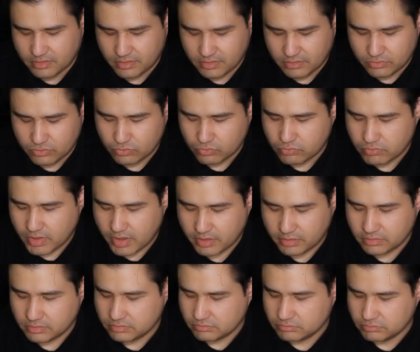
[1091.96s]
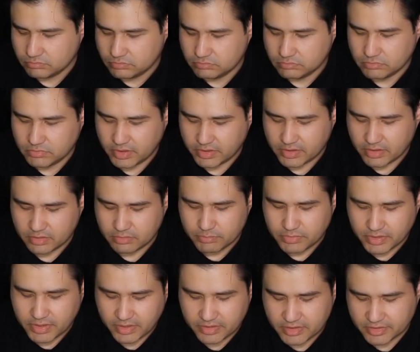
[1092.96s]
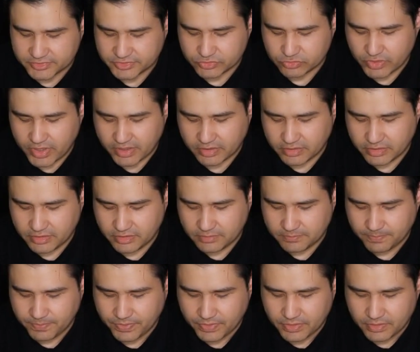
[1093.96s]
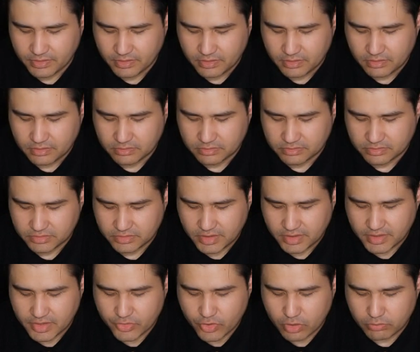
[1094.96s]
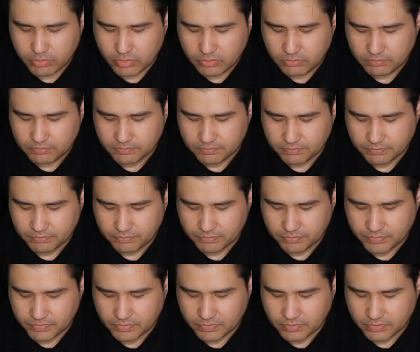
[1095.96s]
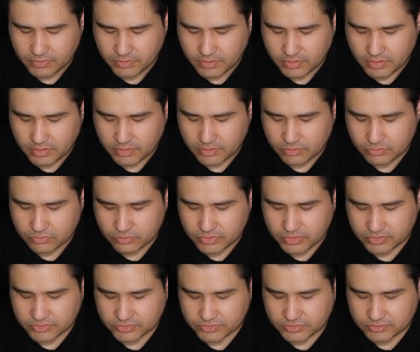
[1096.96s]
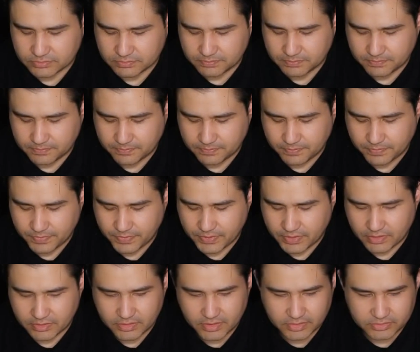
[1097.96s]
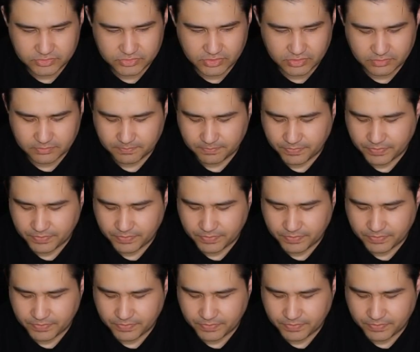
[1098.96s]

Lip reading: if you want, they can get distracted, take a double, and do this, and that's it.